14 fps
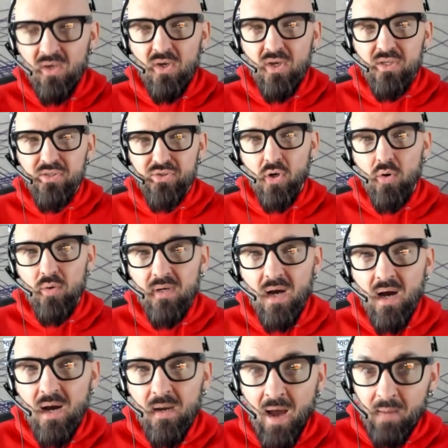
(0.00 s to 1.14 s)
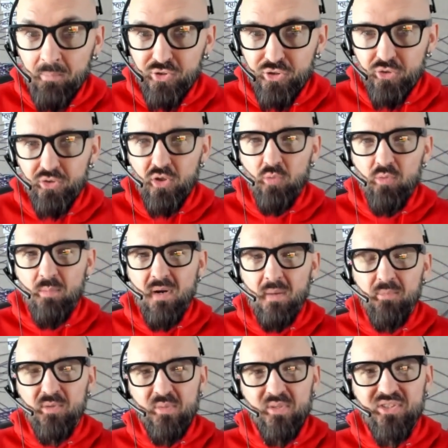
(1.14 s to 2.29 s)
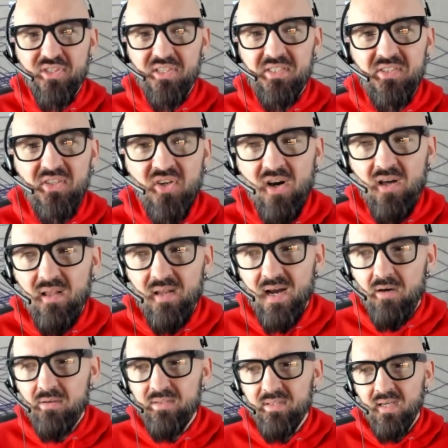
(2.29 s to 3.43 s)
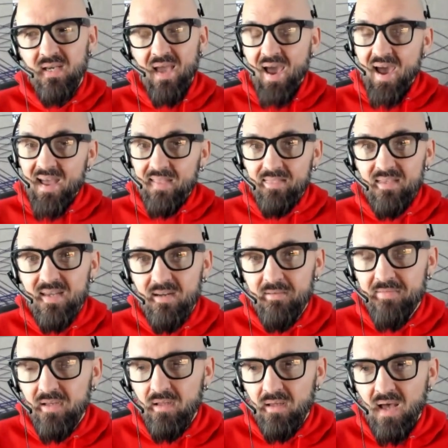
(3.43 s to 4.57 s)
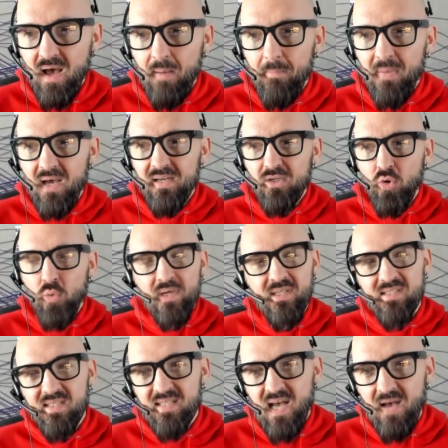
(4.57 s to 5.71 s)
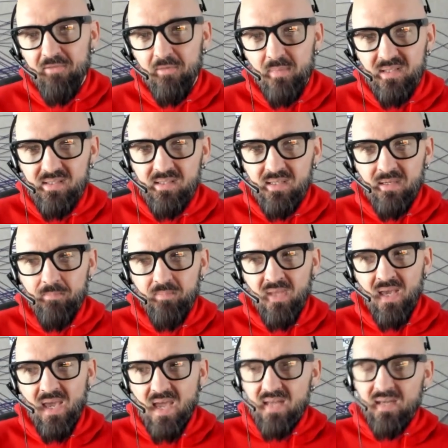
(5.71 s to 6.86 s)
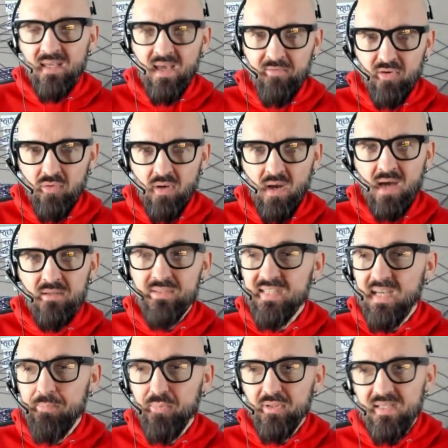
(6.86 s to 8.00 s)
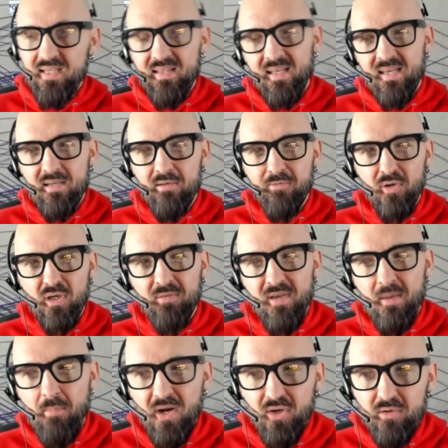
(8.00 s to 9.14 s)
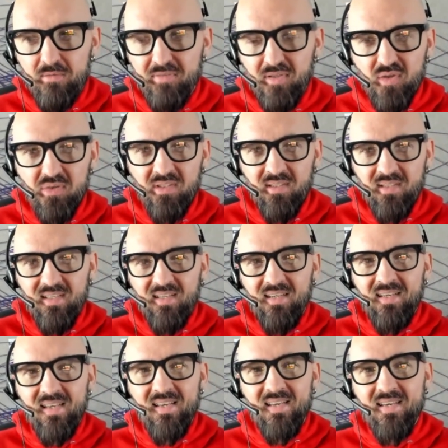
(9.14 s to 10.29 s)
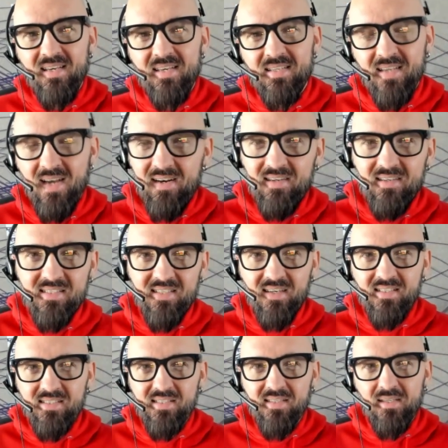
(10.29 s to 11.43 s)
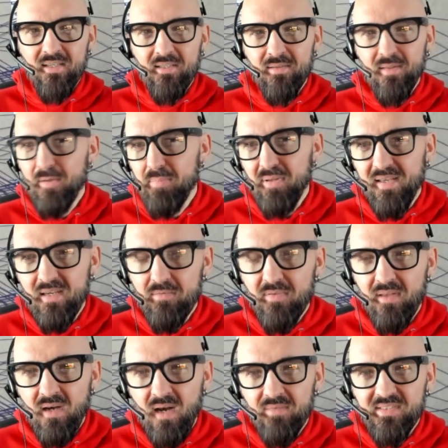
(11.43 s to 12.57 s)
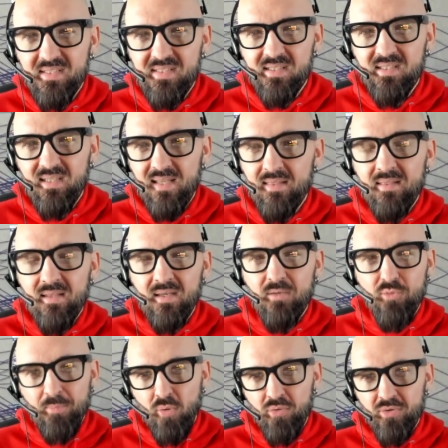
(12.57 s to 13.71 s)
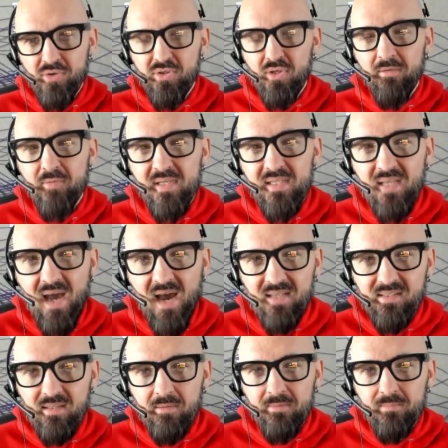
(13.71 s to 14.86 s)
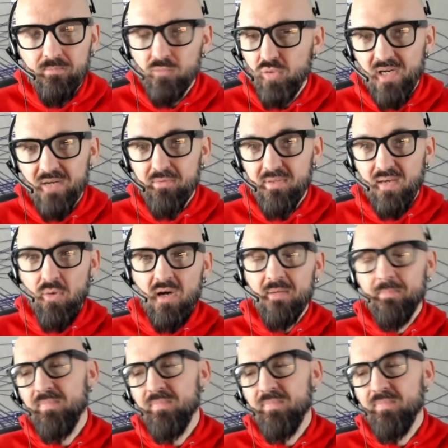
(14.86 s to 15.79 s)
So I'm sure you'll remember, but just to call it out, at the NFL Combine, Kwesi Adofo-Mensah and Kevin O'Connell separately, they get in front of a microphone and kind of discuss their plan for the offseason, and then reporters are free to ask them whatever they want.